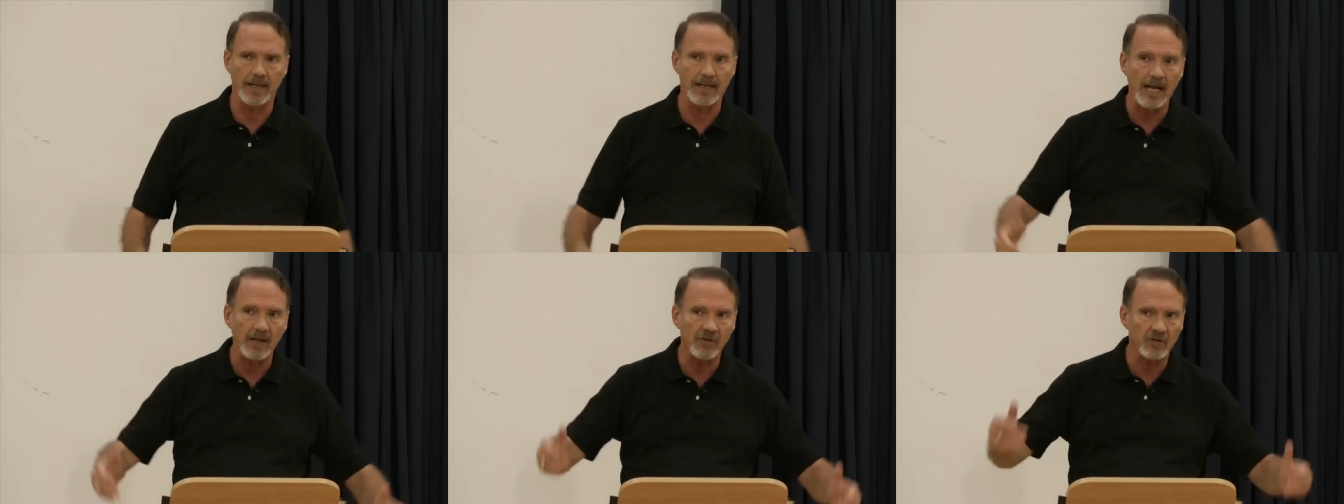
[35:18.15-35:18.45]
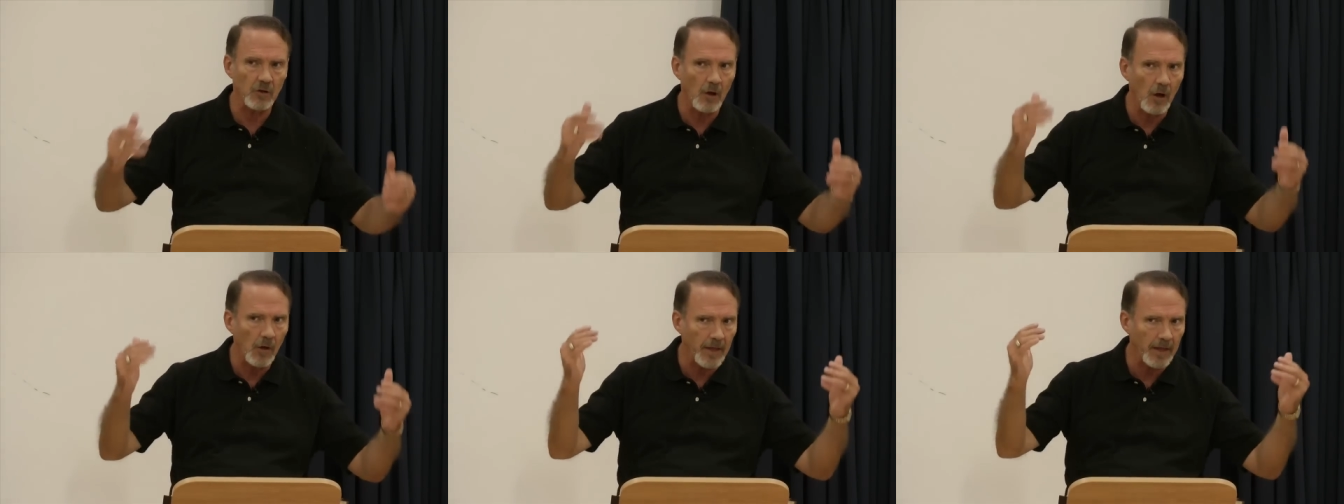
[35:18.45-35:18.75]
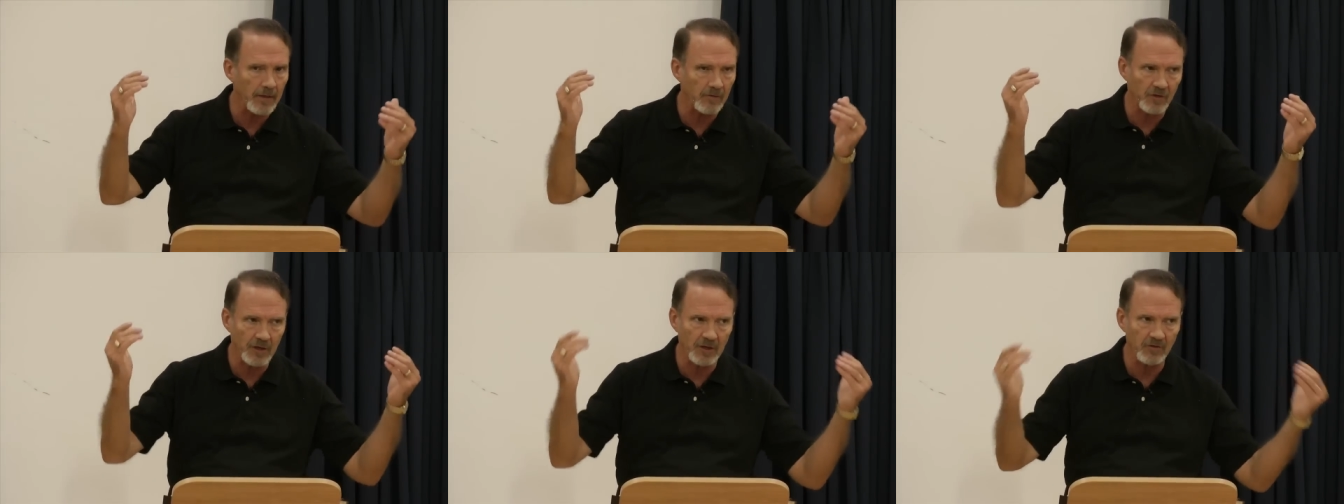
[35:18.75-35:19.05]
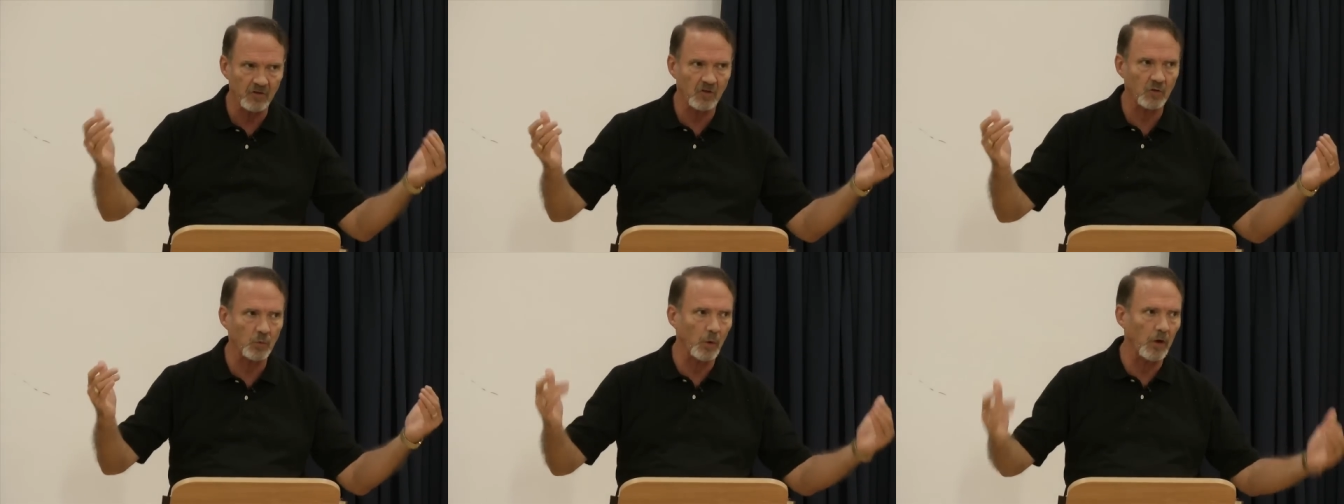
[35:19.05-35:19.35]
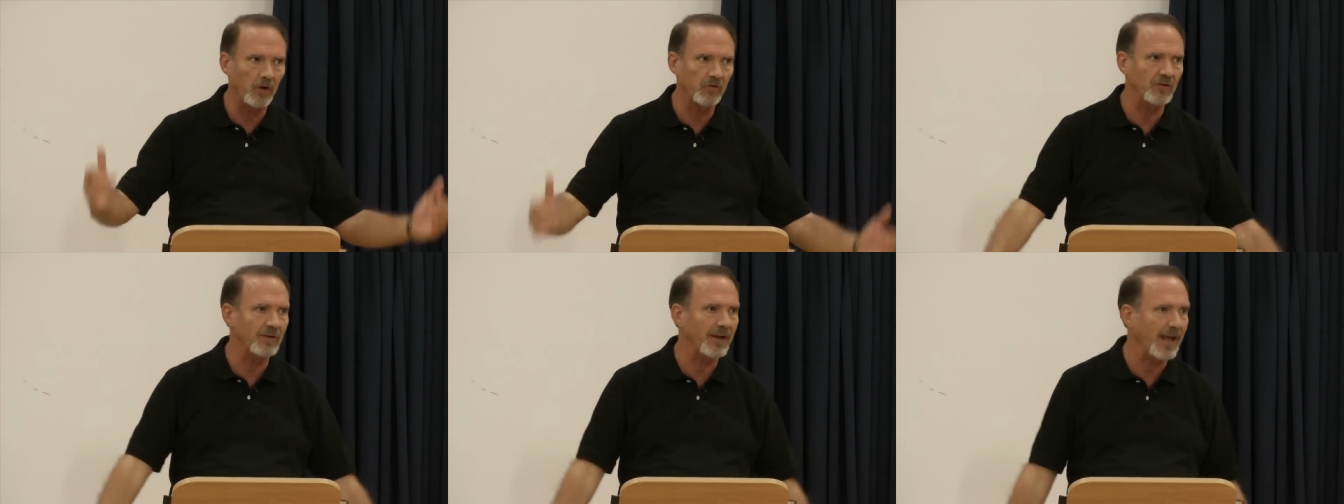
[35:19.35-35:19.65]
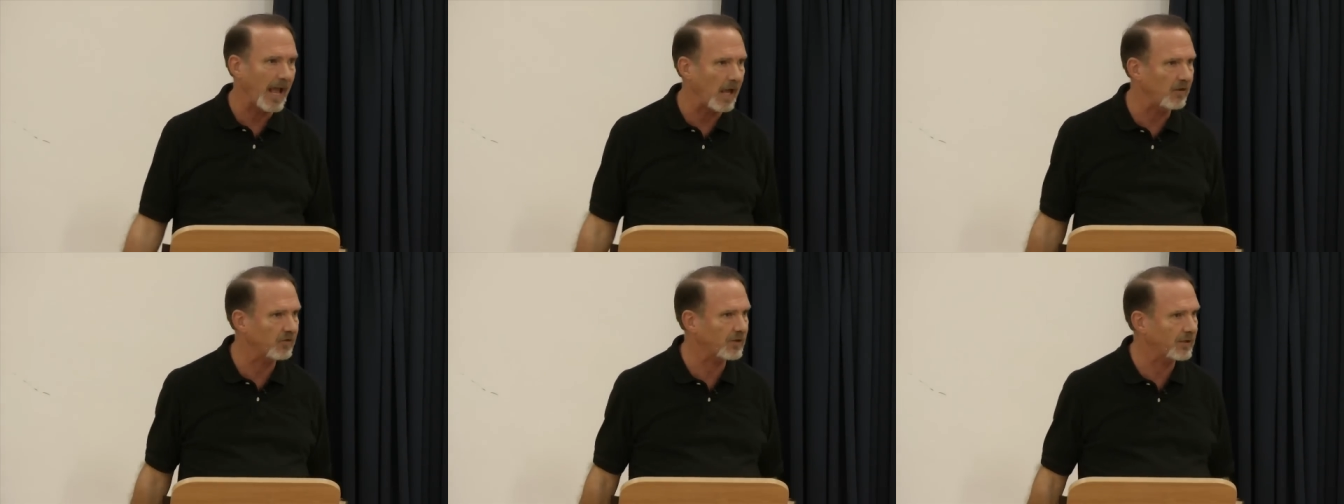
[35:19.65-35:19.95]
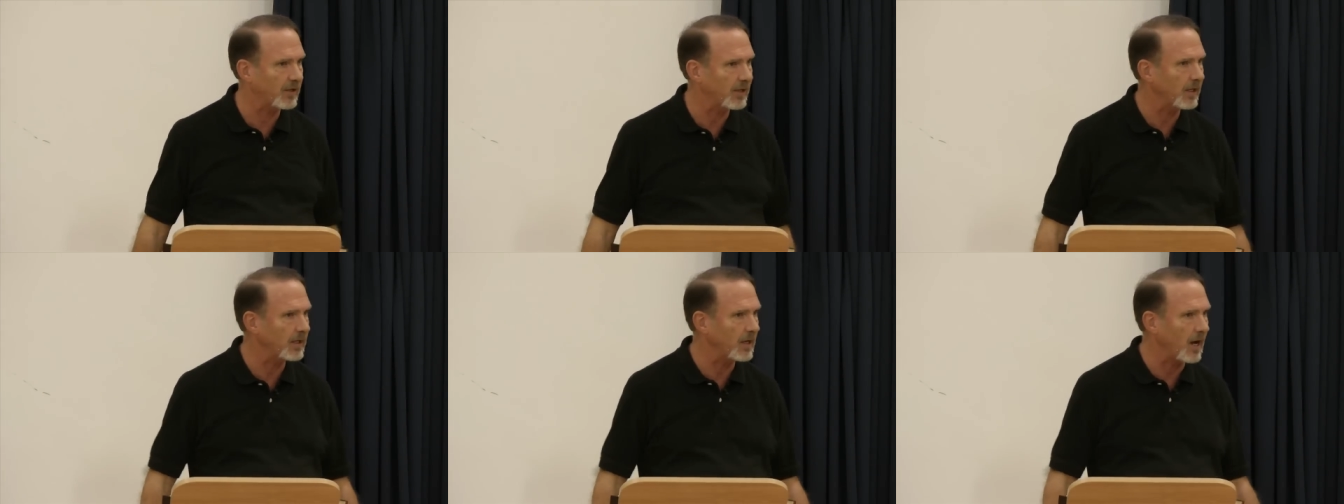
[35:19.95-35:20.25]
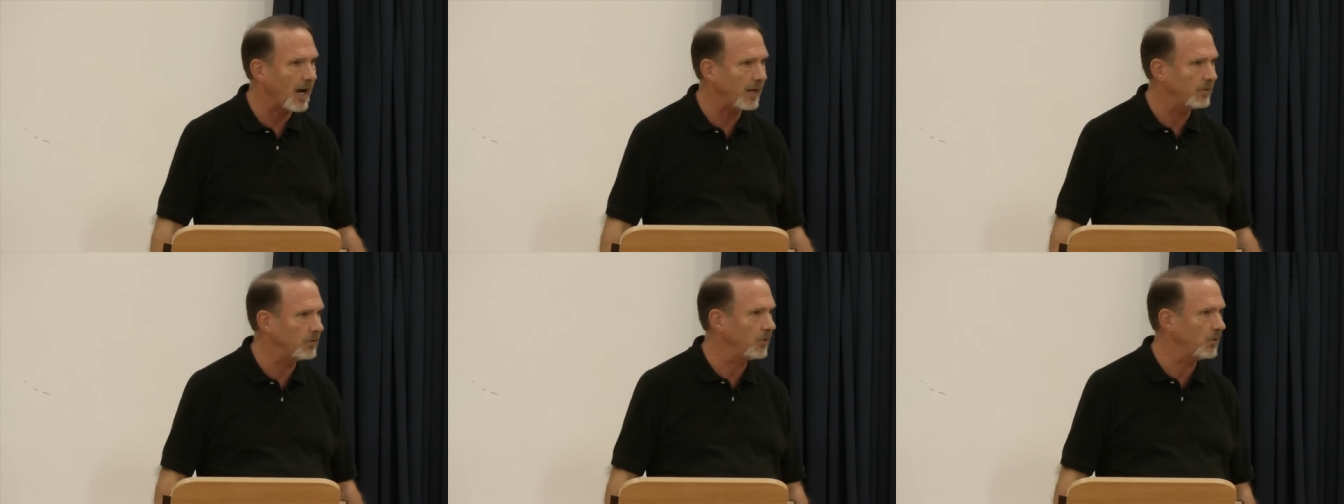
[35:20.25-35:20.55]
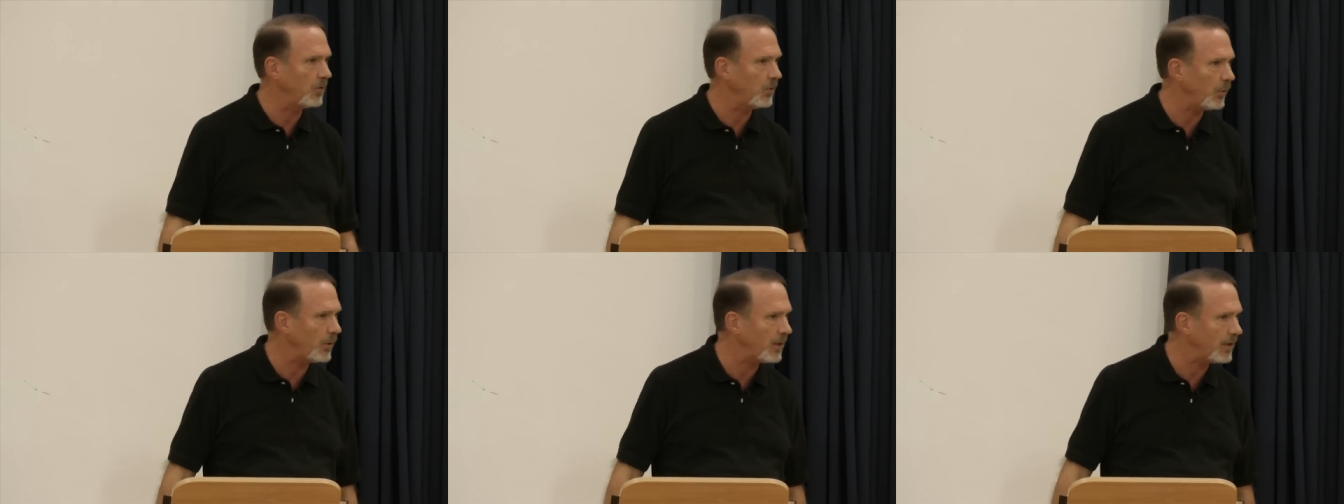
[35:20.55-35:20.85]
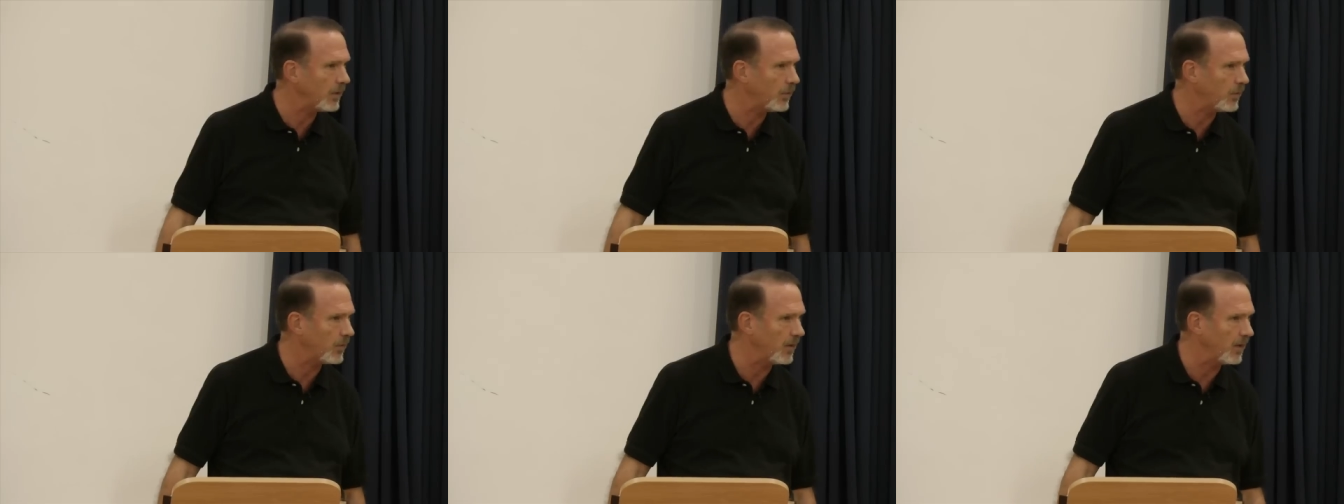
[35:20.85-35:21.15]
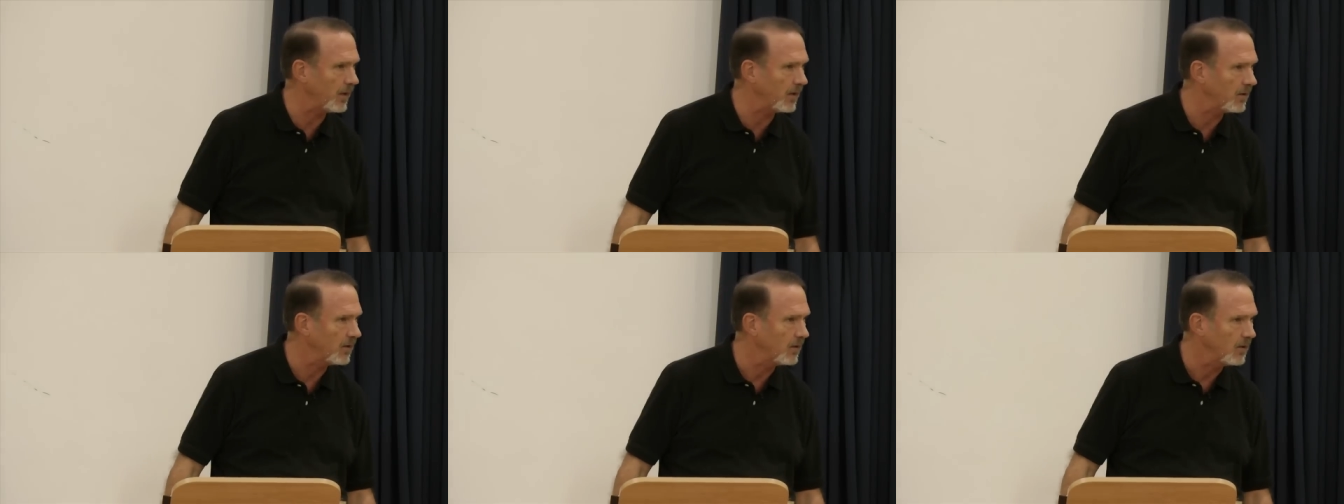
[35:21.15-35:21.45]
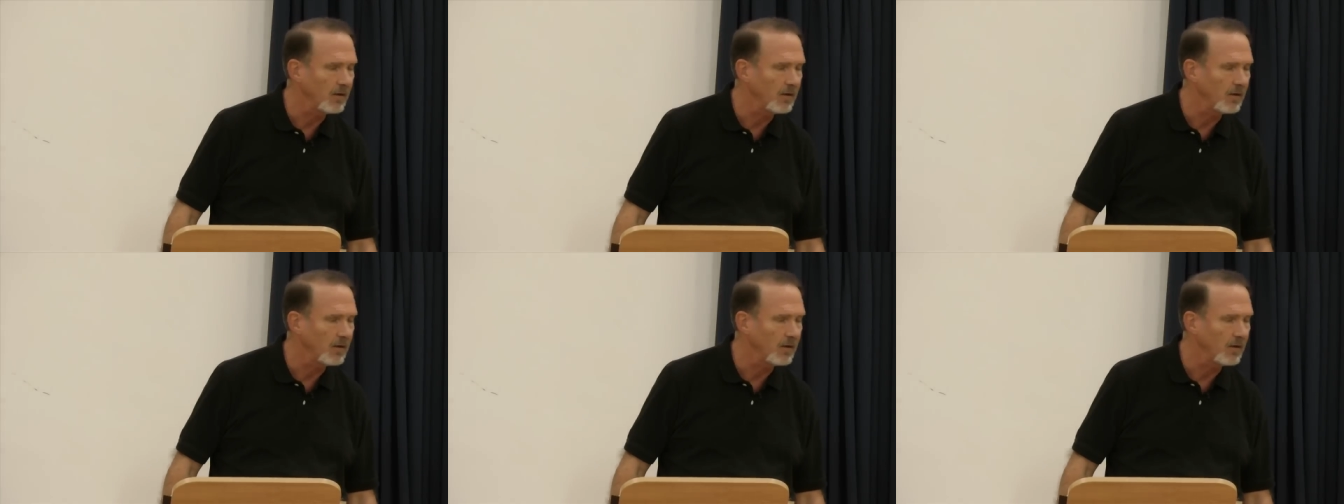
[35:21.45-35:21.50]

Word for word: And I saw that Jesus wasn't asking God to do anything.